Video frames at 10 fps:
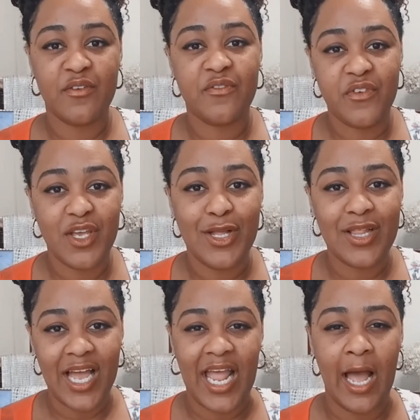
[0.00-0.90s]
feel
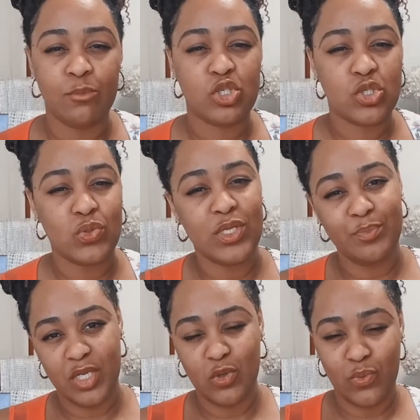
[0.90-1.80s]
like I'm truly being